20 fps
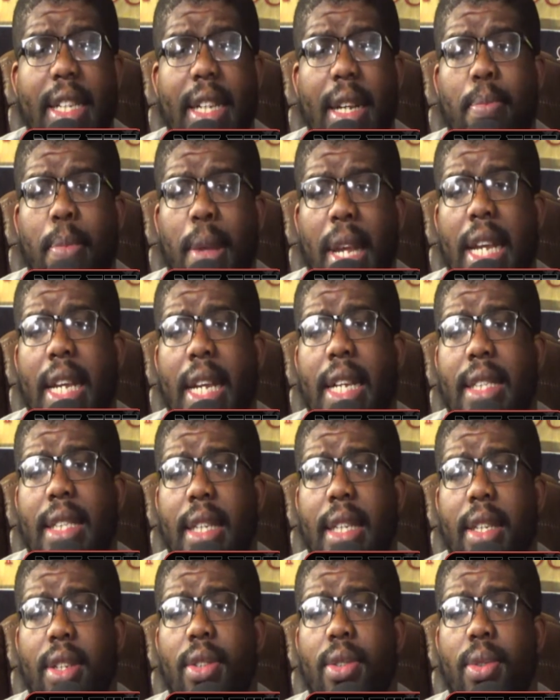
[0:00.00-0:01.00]
a man
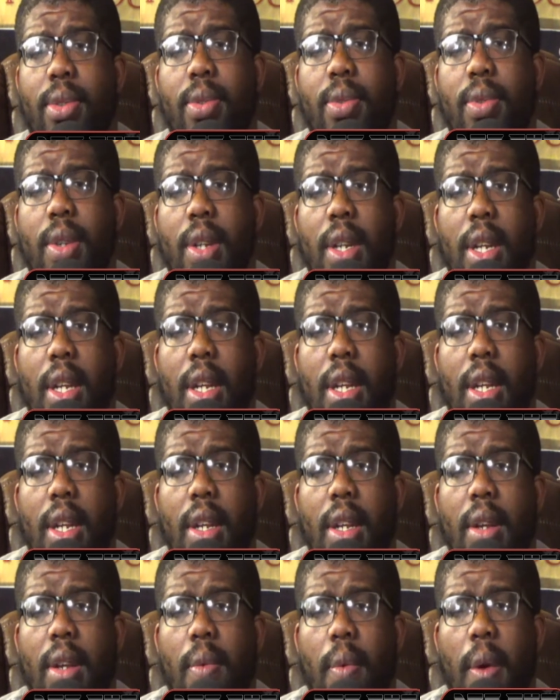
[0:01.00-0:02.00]
to do
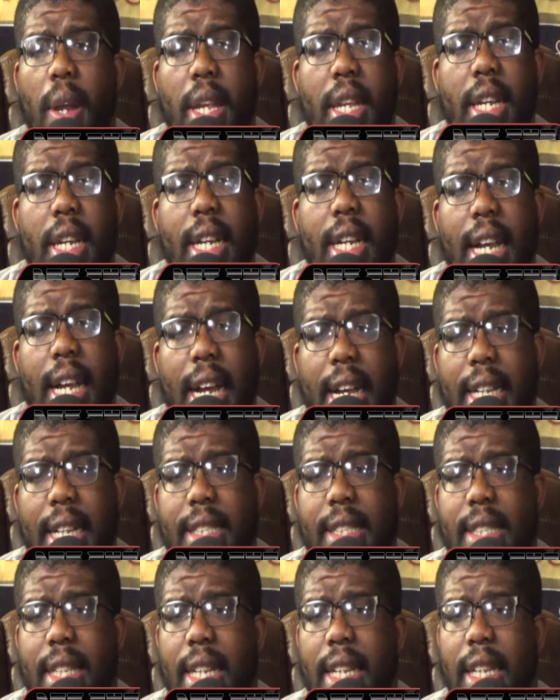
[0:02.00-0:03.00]
when you're
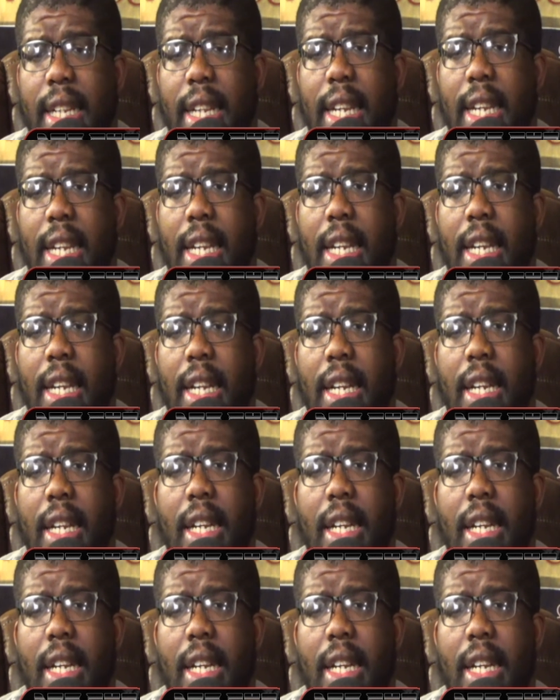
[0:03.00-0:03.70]
constantly